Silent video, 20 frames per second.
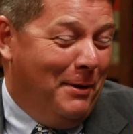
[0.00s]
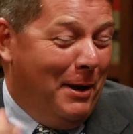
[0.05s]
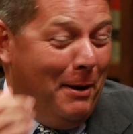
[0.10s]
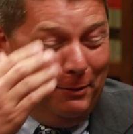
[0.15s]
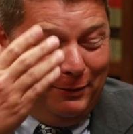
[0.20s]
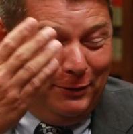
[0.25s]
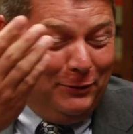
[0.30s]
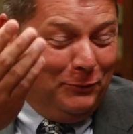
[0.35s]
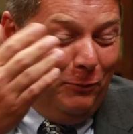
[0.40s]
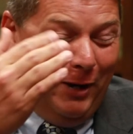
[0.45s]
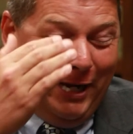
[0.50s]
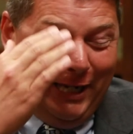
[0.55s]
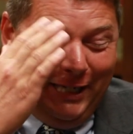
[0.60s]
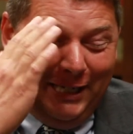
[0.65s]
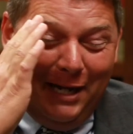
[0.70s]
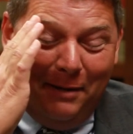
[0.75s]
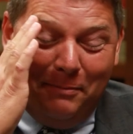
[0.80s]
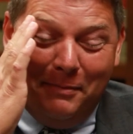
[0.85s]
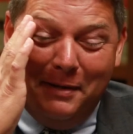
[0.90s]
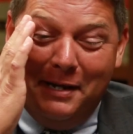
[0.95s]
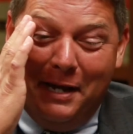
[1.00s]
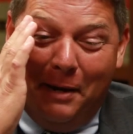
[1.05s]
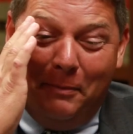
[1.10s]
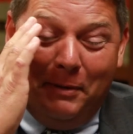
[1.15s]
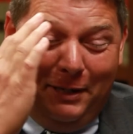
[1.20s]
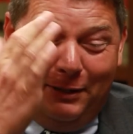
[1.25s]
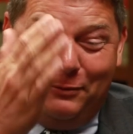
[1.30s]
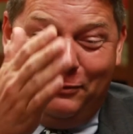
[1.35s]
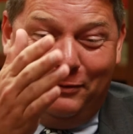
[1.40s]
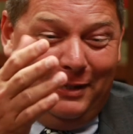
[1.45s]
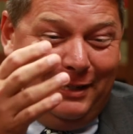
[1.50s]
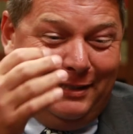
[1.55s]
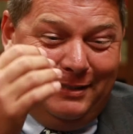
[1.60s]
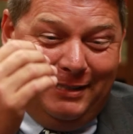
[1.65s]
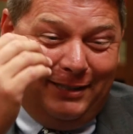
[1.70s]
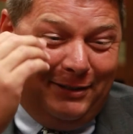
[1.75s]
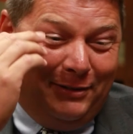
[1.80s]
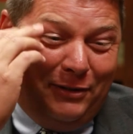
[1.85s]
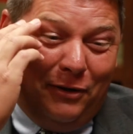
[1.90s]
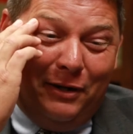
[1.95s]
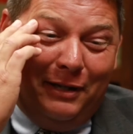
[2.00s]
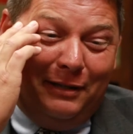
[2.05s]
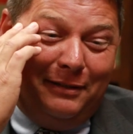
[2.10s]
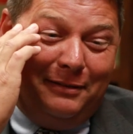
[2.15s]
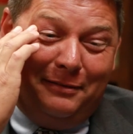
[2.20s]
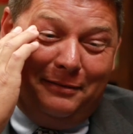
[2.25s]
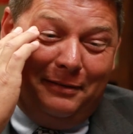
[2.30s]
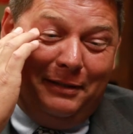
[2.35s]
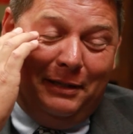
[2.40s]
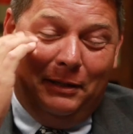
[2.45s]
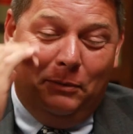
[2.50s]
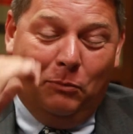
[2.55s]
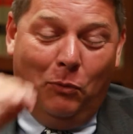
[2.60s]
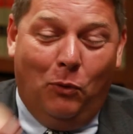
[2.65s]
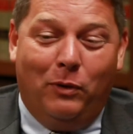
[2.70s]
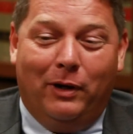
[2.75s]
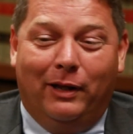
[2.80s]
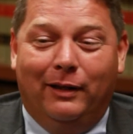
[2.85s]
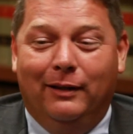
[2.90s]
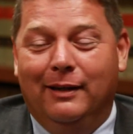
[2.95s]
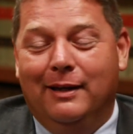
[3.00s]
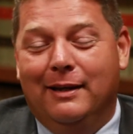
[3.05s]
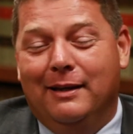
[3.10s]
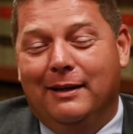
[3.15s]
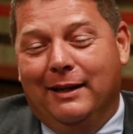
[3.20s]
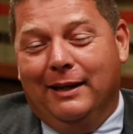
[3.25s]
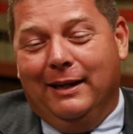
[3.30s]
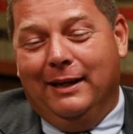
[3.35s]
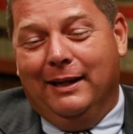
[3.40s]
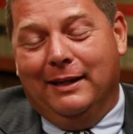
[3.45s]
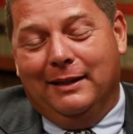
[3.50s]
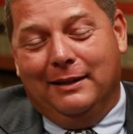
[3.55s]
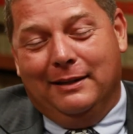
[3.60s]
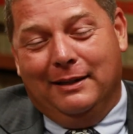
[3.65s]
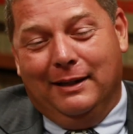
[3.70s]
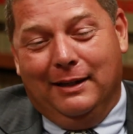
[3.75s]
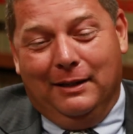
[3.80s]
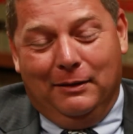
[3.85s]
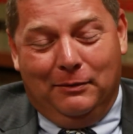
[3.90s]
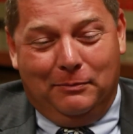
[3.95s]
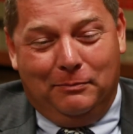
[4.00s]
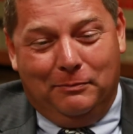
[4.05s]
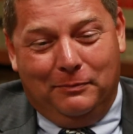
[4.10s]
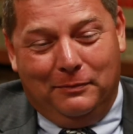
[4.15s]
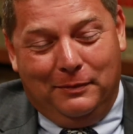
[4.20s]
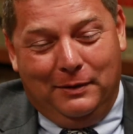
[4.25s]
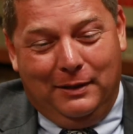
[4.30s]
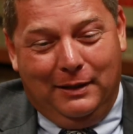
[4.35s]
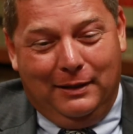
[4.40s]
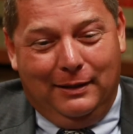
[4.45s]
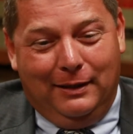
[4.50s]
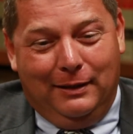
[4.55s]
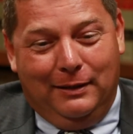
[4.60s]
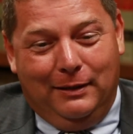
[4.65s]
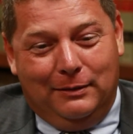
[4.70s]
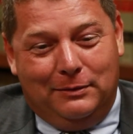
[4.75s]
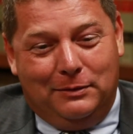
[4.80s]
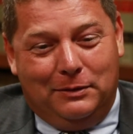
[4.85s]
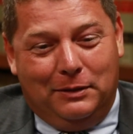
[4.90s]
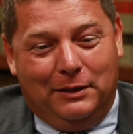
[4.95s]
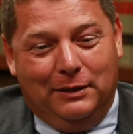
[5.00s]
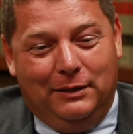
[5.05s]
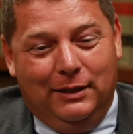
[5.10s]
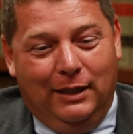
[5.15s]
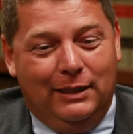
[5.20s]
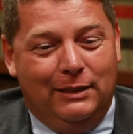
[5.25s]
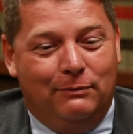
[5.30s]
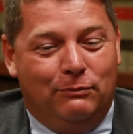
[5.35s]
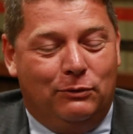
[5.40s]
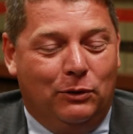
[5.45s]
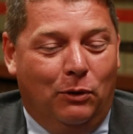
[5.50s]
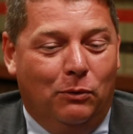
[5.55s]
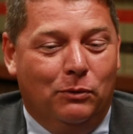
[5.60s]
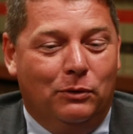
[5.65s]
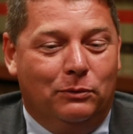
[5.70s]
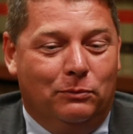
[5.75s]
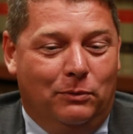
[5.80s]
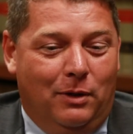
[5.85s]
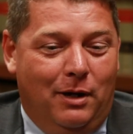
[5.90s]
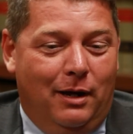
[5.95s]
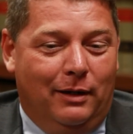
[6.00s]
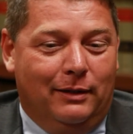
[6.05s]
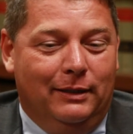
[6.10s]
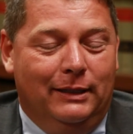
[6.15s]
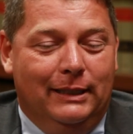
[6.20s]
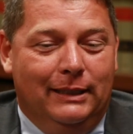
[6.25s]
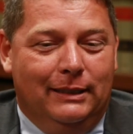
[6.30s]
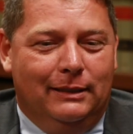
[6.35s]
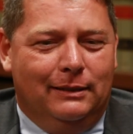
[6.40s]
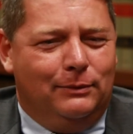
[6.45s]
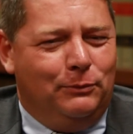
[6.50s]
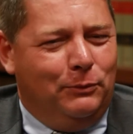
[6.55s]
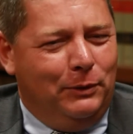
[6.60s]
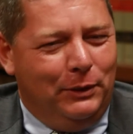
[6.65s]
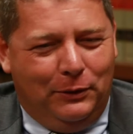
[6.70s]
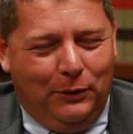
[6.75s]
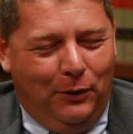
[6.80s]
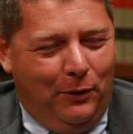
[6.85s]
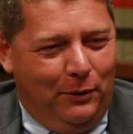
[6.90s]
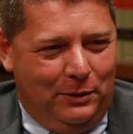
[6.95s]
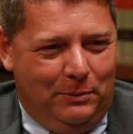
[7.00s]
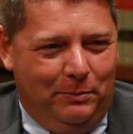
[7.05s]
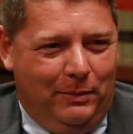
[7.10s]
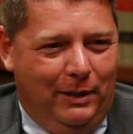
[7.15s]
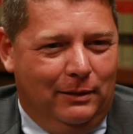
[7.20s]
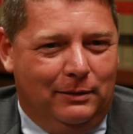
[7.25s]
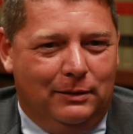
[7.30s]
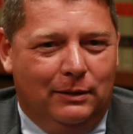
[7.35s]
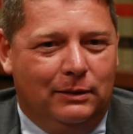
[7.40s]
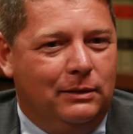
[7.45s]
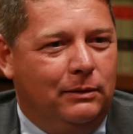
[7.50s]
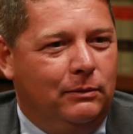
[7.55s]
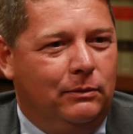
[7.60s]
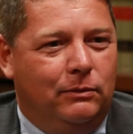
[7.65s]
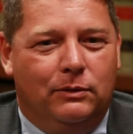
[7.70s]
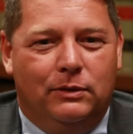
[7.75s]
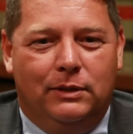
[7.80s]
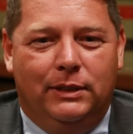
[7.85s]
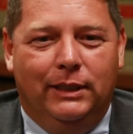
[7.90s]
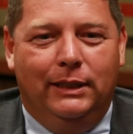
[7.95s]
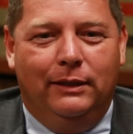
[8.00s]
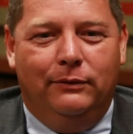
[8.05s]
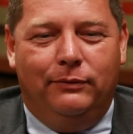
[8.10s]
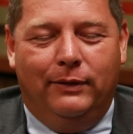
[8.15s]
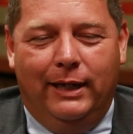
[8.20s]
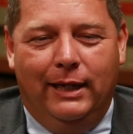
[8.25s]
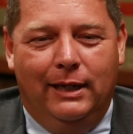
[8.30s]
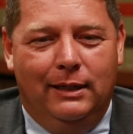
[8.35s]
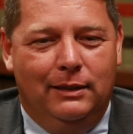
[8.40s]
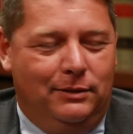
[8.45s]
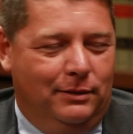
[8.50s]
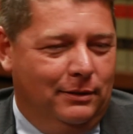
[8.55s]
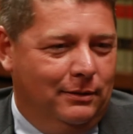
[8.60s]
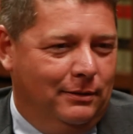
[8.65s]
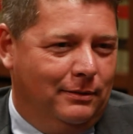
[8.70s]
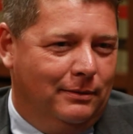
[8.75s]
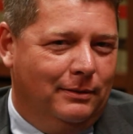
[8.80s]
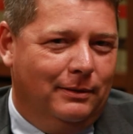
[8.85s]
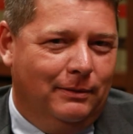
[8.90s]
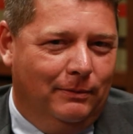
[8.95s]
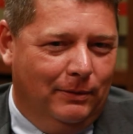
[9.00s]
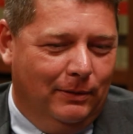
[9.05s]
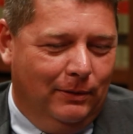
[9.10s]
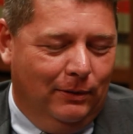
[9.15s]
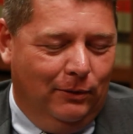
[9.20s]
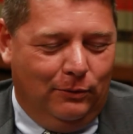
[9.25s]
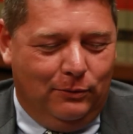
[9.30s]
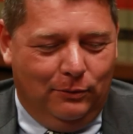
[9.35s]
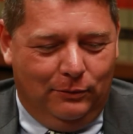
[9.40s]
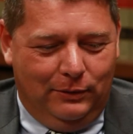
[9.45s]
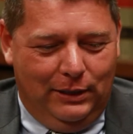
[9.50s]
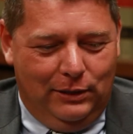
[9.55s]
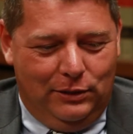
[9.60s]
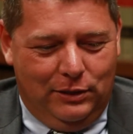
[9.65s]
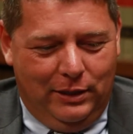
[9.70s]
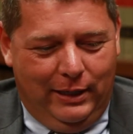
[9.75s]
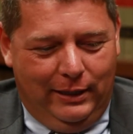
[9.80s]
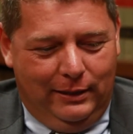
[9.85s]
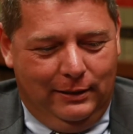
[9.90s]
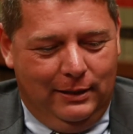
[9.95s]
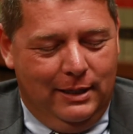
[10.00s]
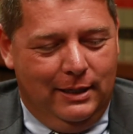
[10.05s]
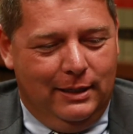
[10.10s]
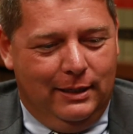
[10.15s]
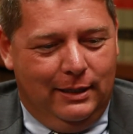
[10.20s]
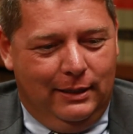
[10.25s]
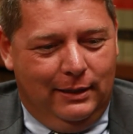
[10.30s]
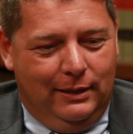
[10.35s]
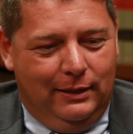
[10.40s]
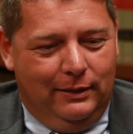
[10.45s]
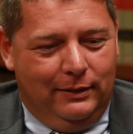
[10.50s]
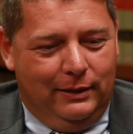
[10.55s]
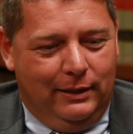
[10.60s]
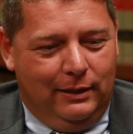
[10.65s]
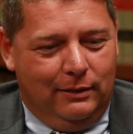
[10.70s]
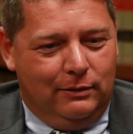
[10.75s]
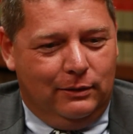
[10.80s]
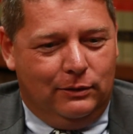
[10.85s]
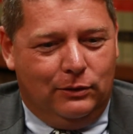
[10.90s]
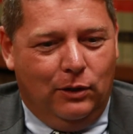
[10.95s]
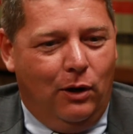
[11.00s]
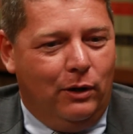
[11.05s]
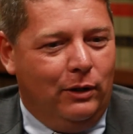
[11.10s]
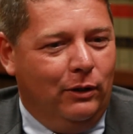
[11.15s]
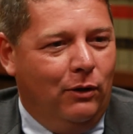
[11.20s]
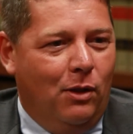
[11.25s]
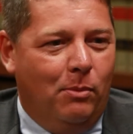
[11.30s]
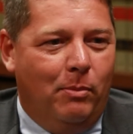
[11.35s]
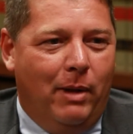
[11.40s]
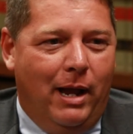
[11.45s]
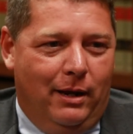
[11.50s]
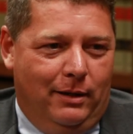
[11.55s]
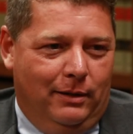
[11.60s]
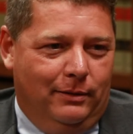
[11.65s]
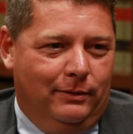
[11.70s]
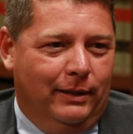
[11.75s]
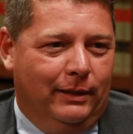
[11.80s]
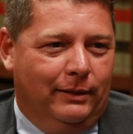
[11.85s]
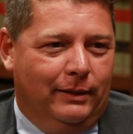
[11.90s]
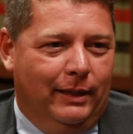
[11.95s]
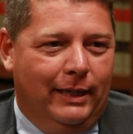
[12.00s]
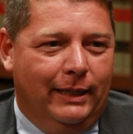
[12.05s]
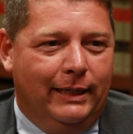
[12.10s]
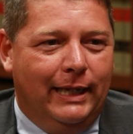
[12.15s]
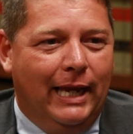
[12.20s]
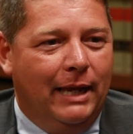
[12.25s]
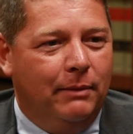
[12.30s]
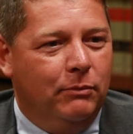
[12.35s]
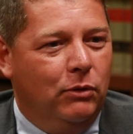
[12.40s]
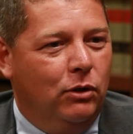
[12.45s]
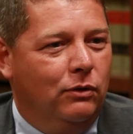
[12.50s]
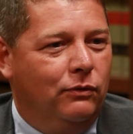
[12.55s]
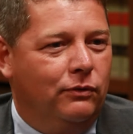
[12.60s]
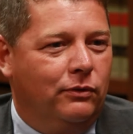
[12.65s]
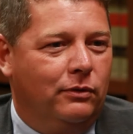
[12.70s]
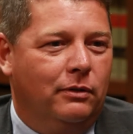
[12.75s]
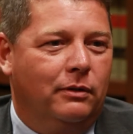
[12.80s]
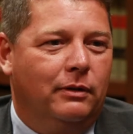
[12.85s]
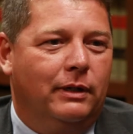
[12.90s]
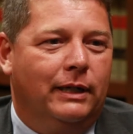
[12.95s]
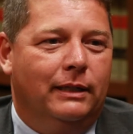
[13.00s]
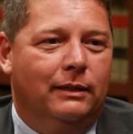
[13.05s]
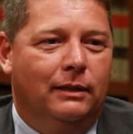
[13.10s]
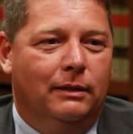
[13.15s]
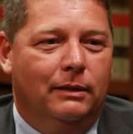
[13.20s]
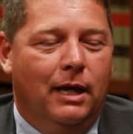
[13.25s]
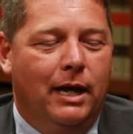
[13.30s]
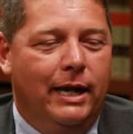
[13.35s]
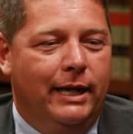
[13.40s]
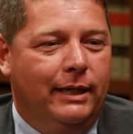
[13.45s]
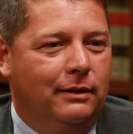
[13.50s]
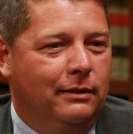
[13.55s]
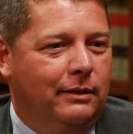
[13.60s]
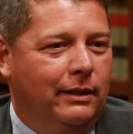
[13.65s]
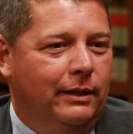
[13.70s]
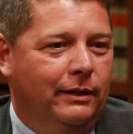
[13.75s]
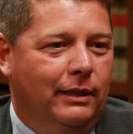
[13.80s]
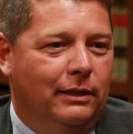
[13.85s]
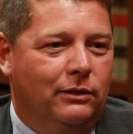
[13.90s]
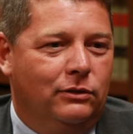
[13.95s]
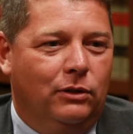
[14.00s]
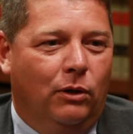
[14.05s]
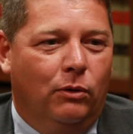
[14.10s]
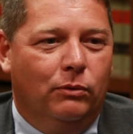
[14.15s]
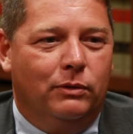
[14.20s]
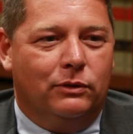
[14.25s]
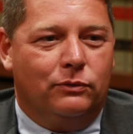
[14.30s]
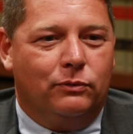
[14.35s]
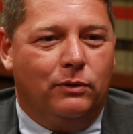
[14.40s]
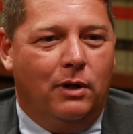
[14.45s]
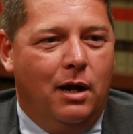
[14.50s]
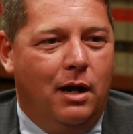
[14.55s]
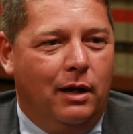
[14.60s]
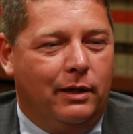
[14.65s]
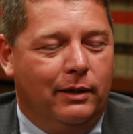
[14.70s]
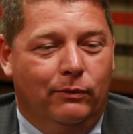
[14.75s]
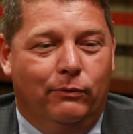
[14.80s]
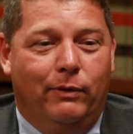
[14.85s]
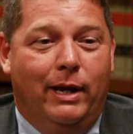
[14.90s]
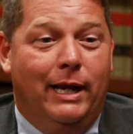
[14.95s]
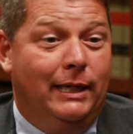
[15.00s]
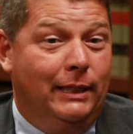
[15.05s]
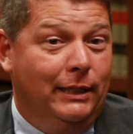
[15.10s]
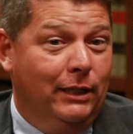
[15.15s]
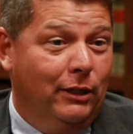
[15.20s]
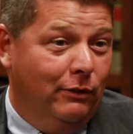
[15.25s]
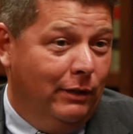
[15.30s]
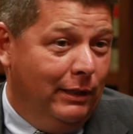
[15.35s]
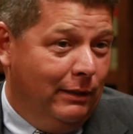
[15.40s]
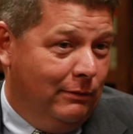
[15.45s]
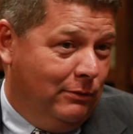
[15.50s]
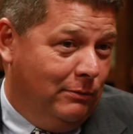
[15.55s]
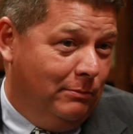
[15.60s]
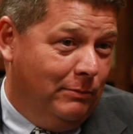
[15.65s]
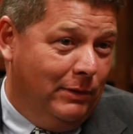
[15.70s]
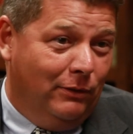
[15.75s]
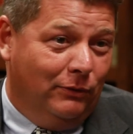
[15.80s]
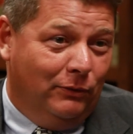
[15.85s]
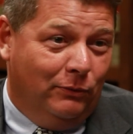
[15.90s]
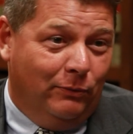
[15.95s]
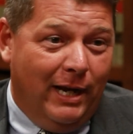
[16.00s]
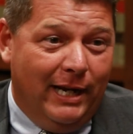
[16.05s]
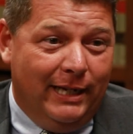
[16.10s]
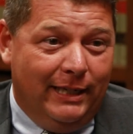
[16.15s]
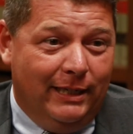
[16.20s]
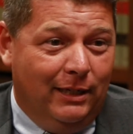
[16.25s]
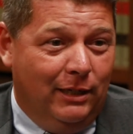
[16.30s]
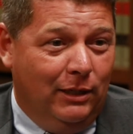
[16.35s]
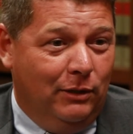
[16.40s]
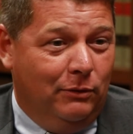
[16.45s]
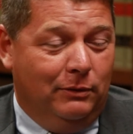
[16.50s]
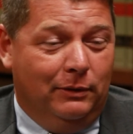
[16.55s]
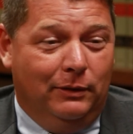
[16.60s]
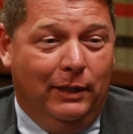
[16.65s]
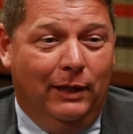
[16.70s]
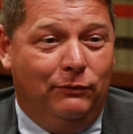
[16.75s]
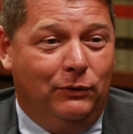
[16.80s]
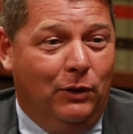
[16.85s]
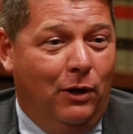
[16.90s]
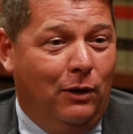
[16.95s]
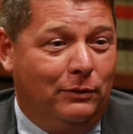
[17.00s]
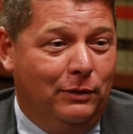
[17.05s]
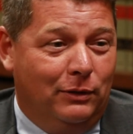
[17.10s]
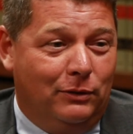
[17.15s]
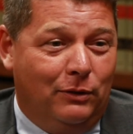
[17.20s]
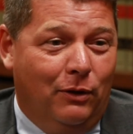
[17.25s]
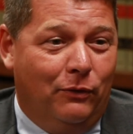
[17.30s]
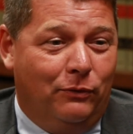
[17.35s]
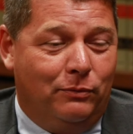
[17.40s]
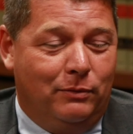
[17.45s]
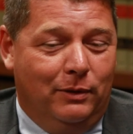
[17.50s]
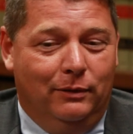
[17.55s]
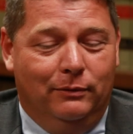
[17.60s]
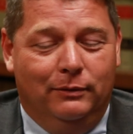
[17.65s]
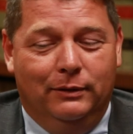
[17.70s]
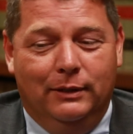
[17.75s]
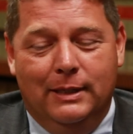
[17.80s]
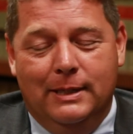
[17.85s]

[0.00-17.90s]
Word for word: I was just waking up. I mean, this was like 6:30 in the morning, and uh, the, the, this, the have stolen the rock. So what are you talking about? It says Steve Hayes is the local DJ. Uh, there is talking all about it that they came over in the night and they stole this rock and Randy Yowie has been on the radio and they've talked this all through.